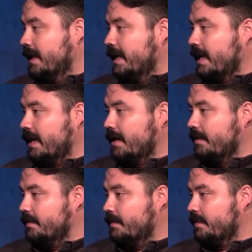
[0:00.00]

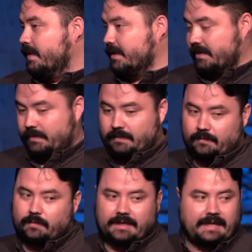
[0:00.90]
There's
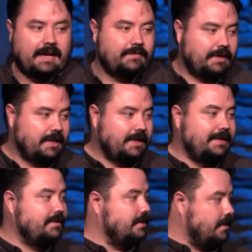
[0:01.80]
one in Calvert County.
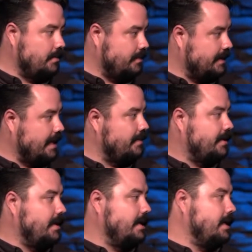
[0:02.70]
There's another one in
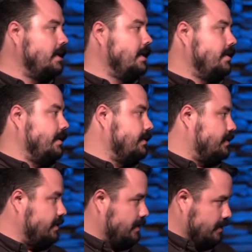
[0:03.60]
Calvert County.
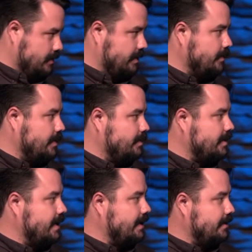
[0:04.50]
You see what I'm
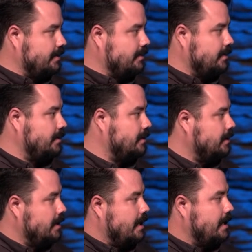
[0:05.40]
saying?
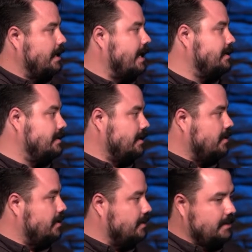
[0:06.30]
And God's done
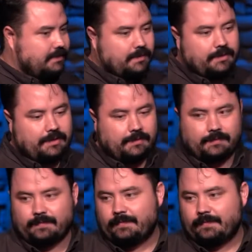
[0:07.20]
all of this through you.